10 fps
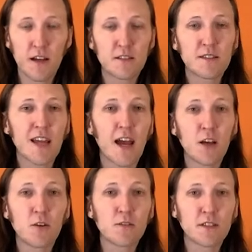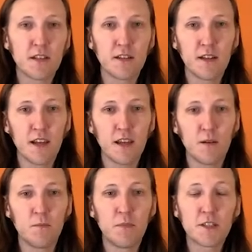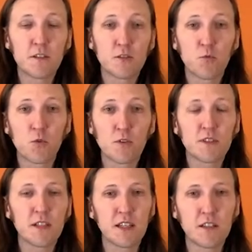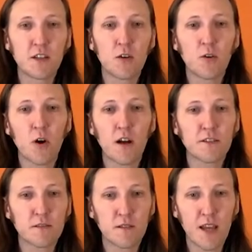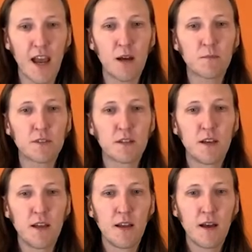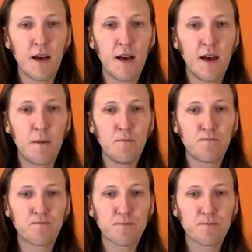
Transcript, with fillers: styles and business rules that need to go across apps. And